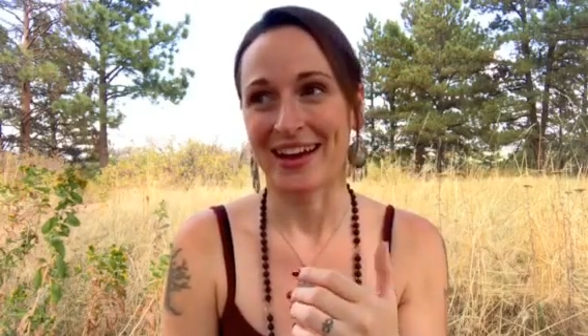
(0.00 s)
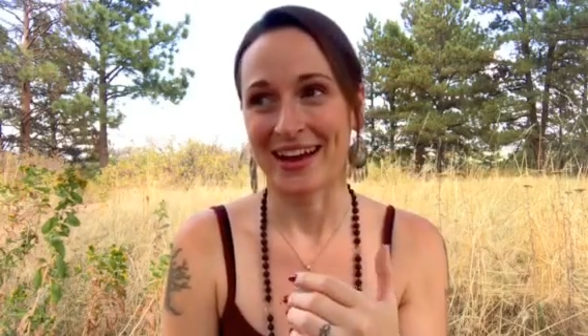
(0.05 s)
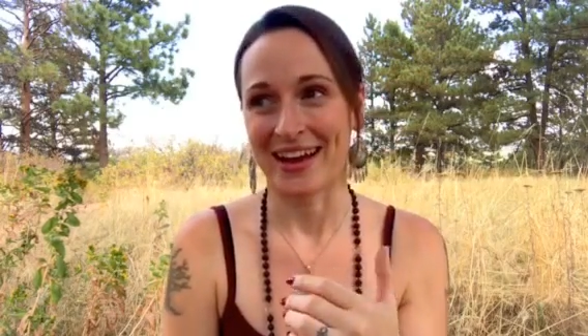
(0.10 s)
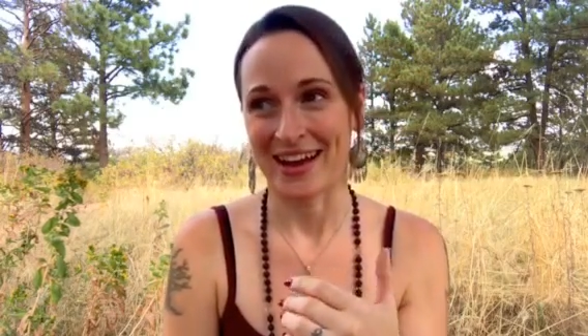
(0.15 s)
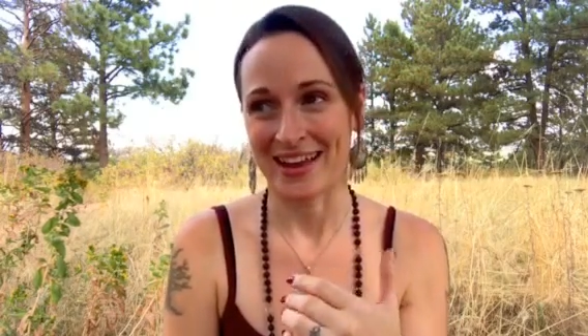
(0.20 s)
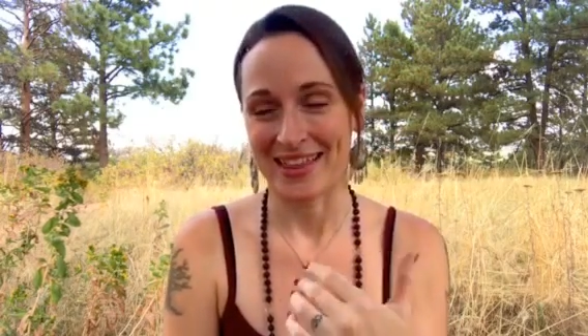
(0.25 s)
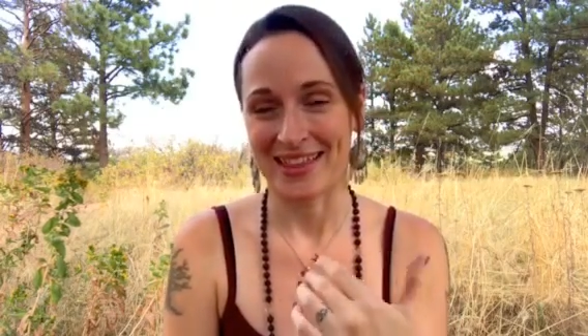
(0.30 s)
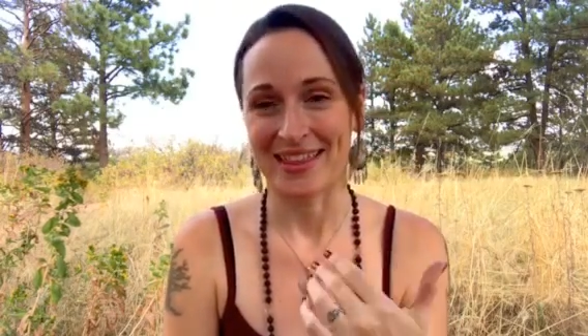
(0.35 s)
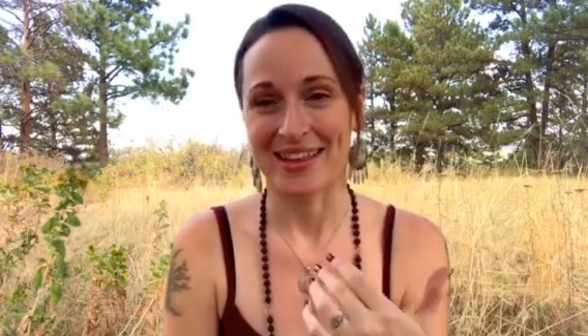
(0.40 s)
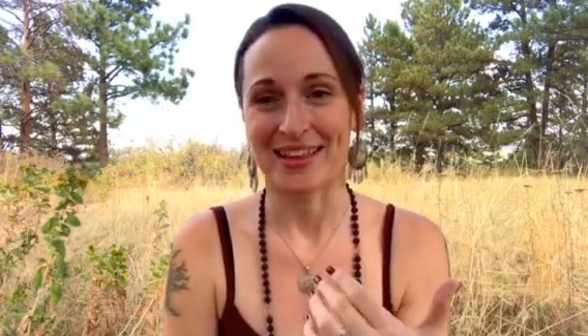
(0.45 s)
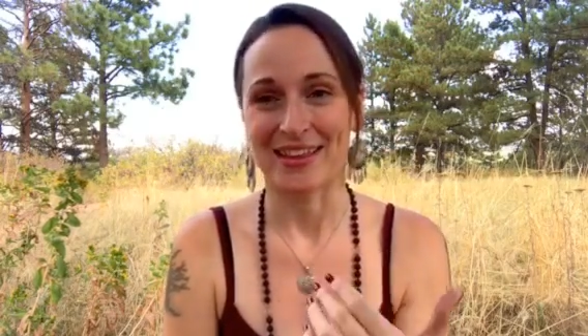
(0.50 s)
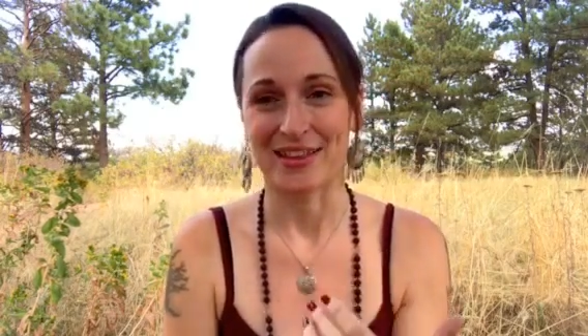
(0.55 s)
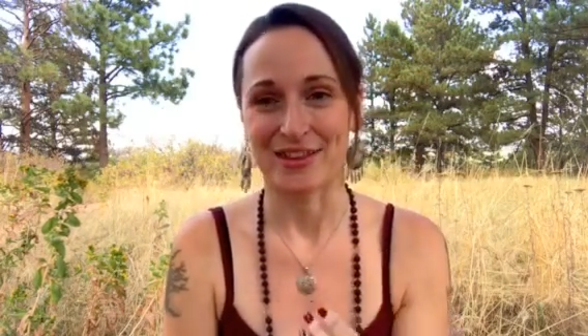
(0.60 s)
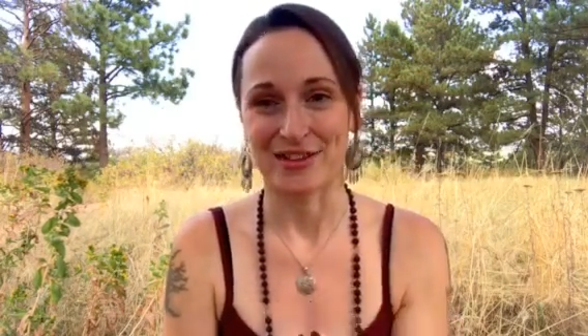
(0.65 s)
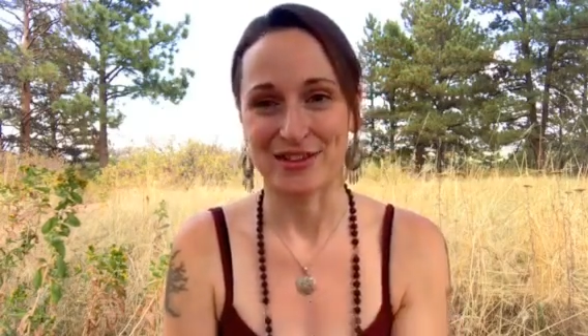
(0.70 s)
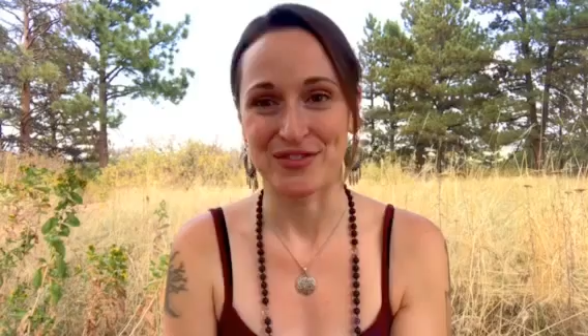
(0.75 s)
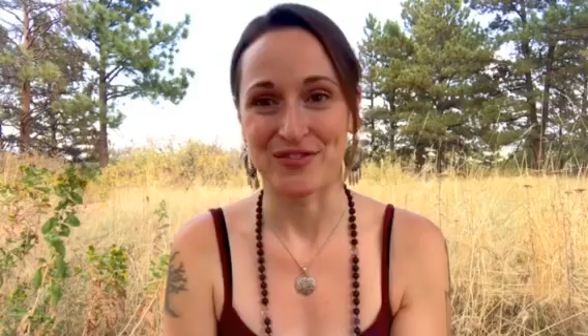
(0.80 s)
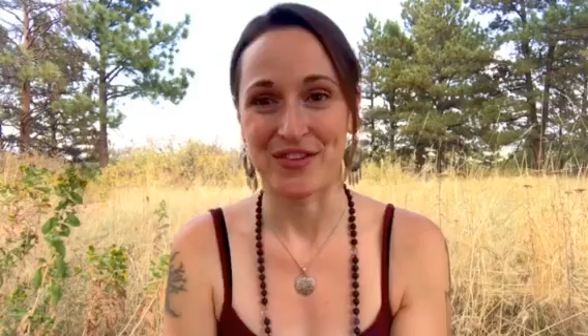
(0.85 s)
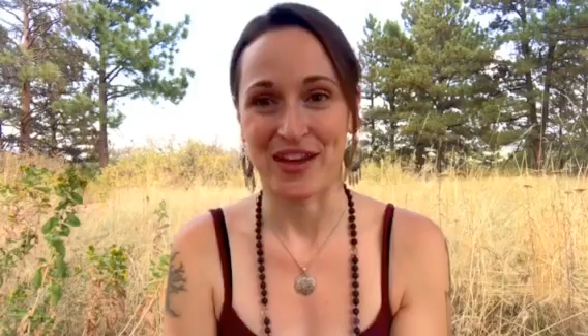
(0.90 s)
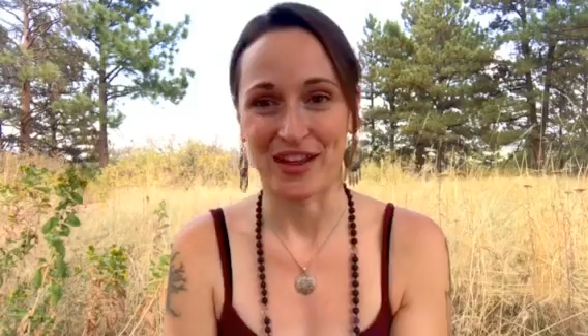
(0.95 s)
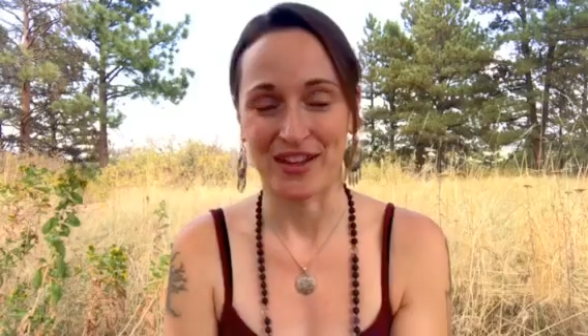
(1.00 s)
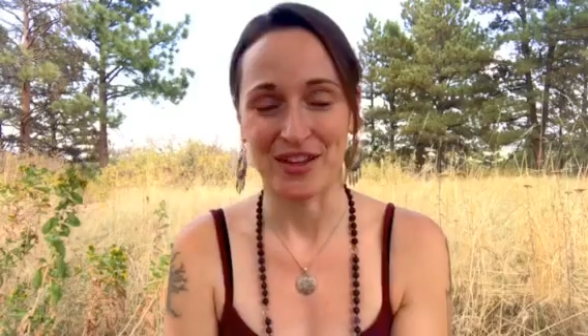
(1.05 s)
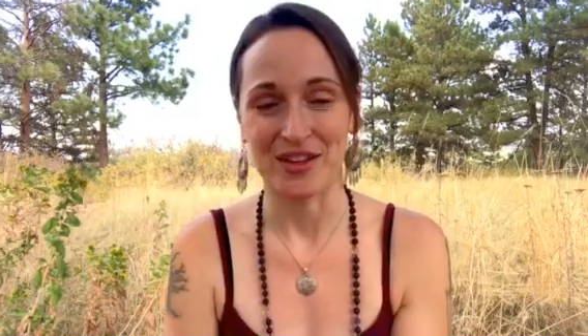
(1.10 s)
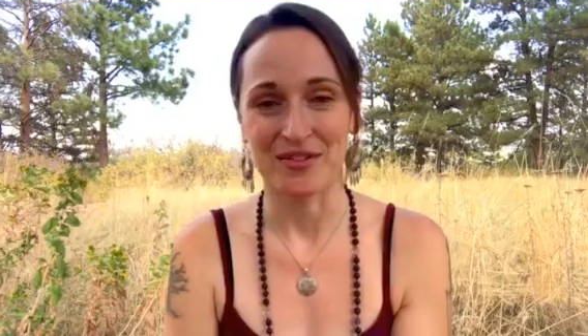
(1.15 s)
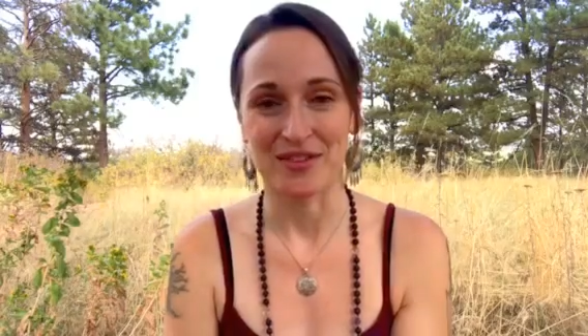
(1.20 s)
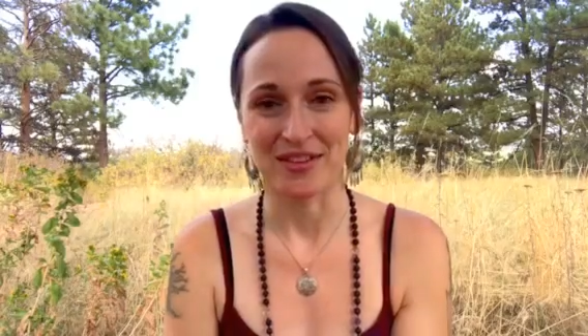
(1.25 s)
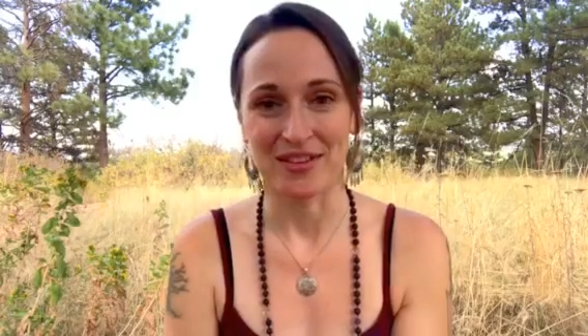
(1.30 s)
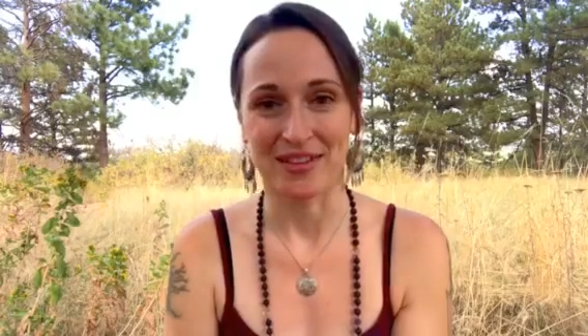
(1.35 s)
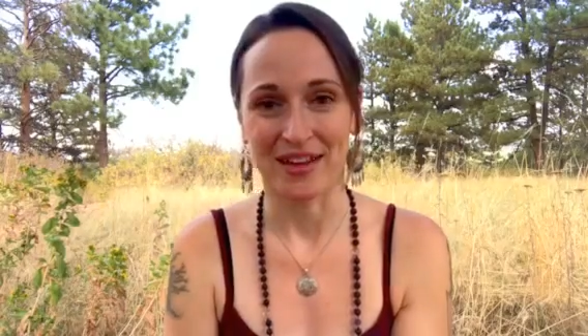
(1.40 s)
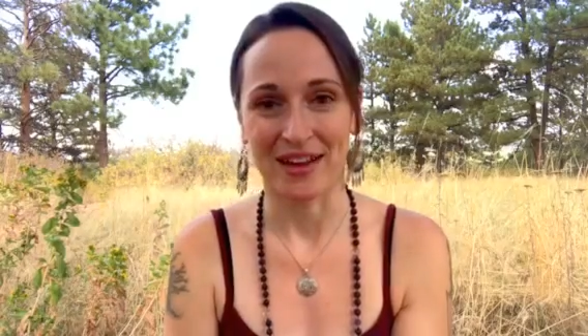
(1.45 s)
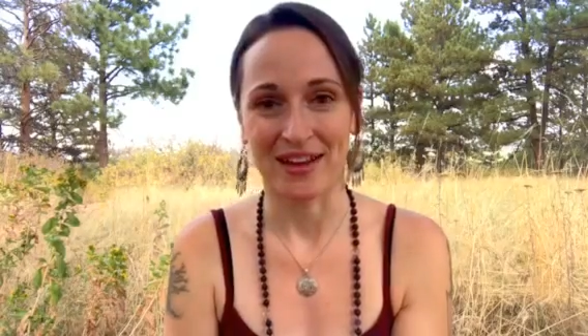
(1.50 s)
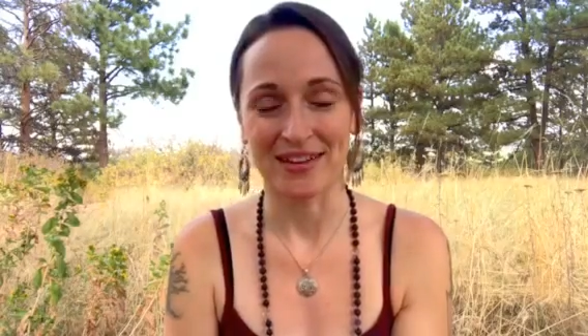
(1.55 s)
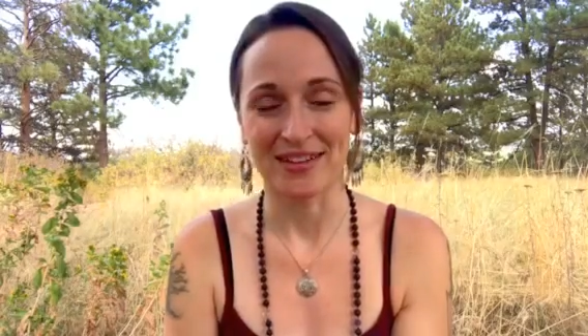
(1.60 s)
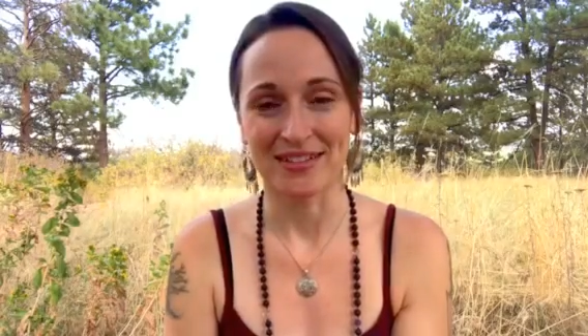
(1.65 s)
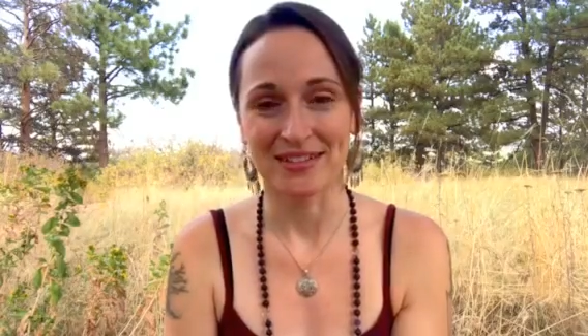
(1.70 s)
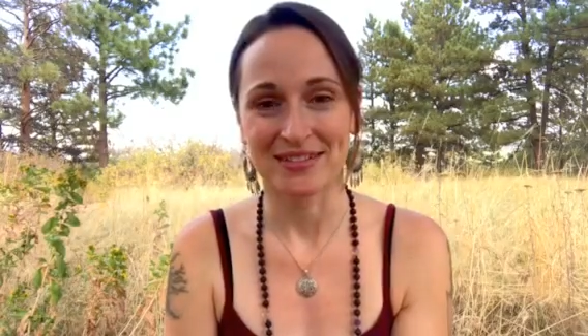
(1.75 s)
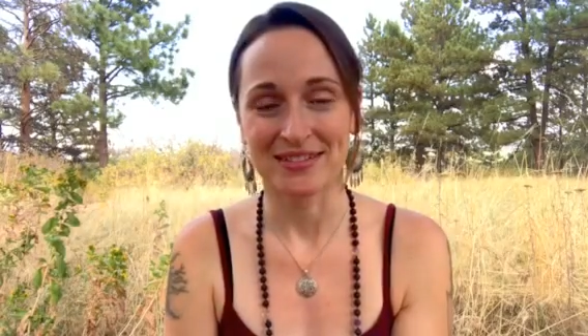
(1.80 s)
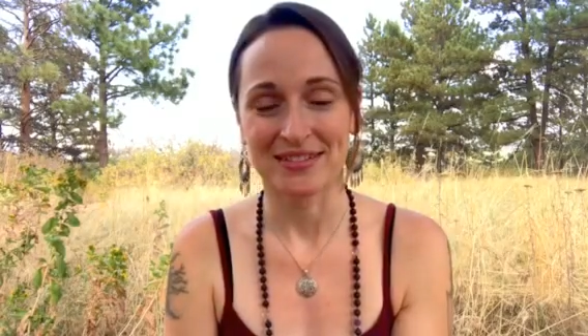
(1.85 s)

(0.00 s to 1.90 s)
I think there's value in that.